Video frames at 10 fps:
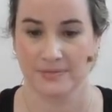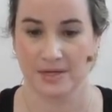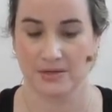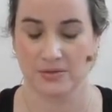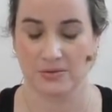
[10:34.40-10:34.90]
And
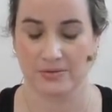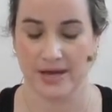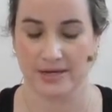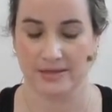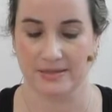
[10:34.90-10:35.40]
you can hold
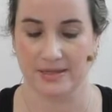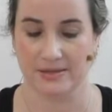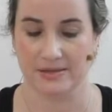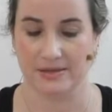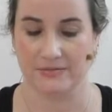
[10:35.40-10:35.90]
that at the
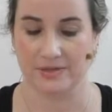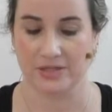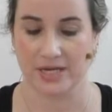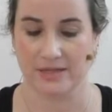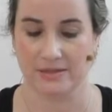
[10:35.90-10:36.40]
center of your
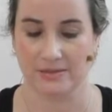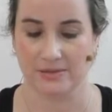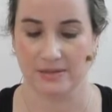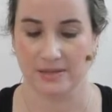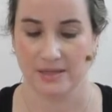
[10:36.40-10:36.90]
chest
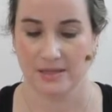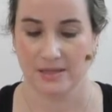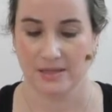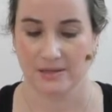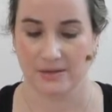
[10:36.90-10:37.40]
or
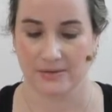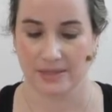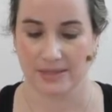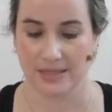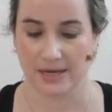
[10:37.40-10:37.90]
lower
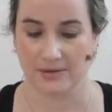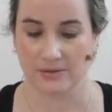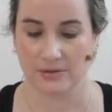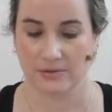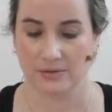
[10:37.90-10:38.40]
it
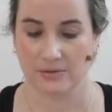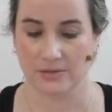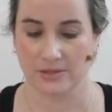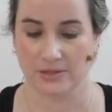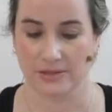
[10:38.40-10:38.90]
down
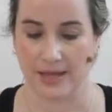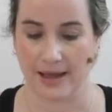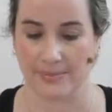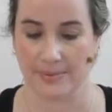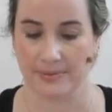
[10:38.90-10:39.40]
towards your
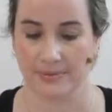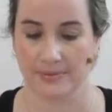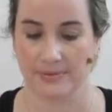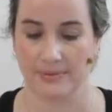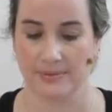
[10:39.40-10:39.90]
lap.
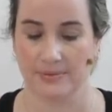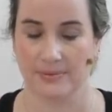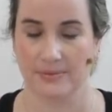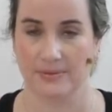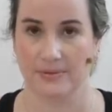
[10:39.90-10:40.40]

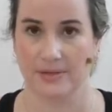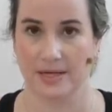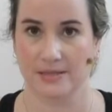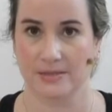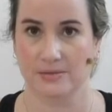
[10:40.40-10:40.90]
And
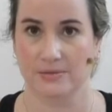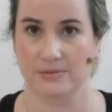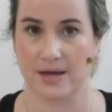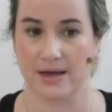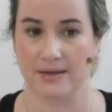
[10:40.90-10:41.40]
as you do
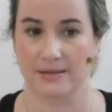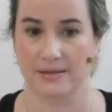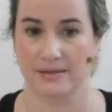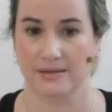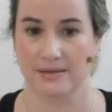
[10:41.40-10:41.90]
that,
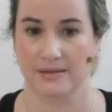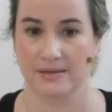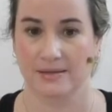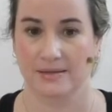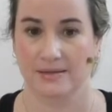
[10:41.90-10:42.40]

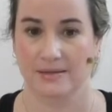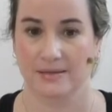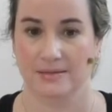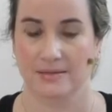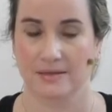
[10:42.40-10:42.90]

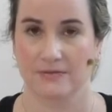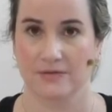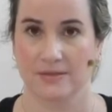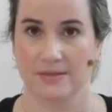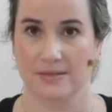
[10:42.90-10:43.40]
see if
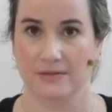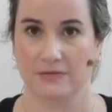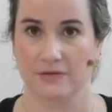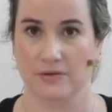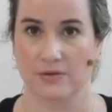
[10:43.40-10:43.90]
you can still
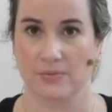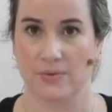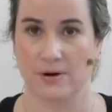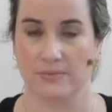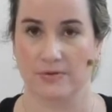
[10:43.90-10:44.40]
feel the
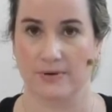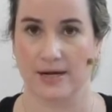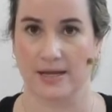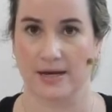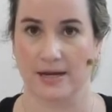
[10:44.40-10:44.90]
warmth
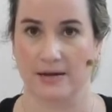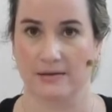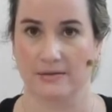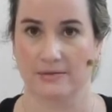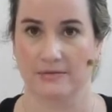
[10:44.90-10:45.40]
radiating
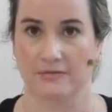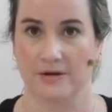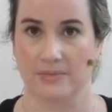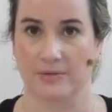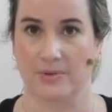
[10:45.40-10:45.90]

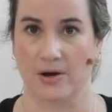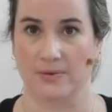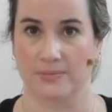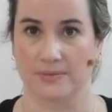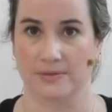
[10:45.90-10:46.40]
from your
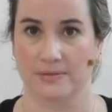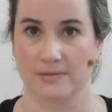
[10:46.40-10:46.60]
palms.